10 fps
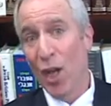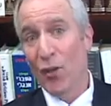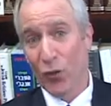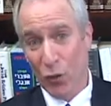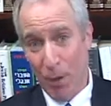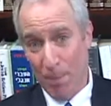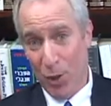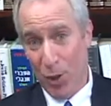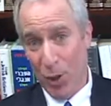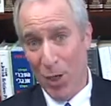
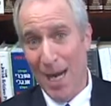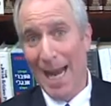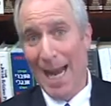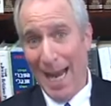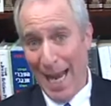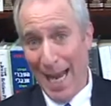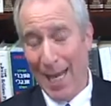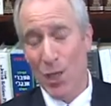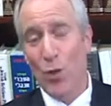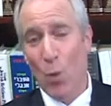Scripture
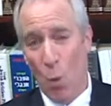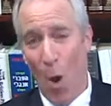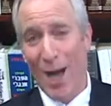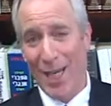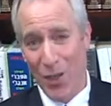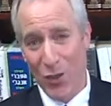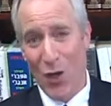and walking the